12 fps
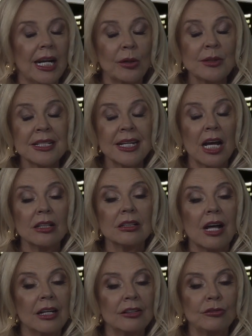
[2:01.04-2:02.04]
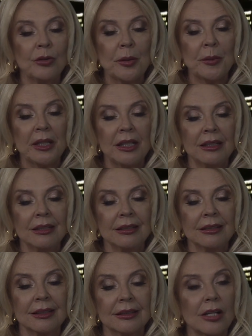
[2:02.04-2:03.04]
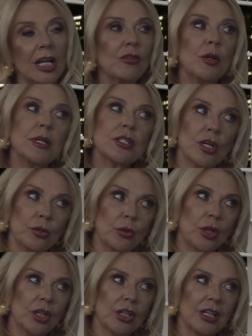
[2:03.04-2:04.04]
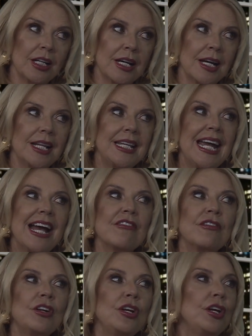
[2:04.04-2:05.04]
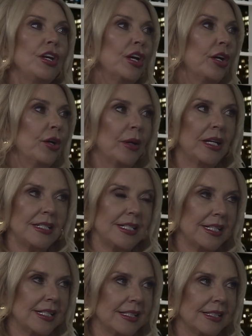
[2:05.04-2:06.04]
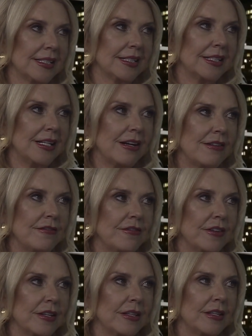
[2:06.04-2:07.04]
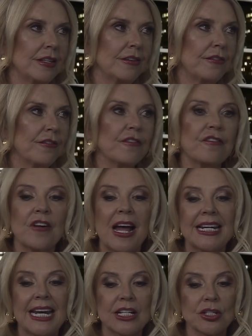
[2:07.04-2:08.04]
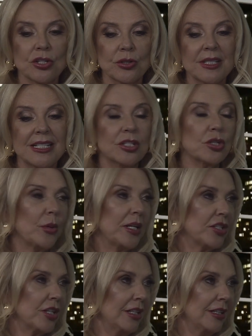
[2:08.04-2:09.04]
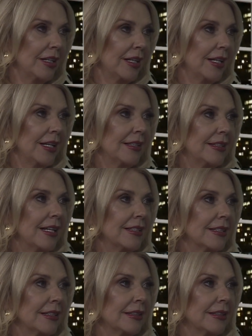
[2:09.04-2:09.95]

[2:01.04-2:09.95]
I will say a lot of women don't work. And they have no idea of the financial situation that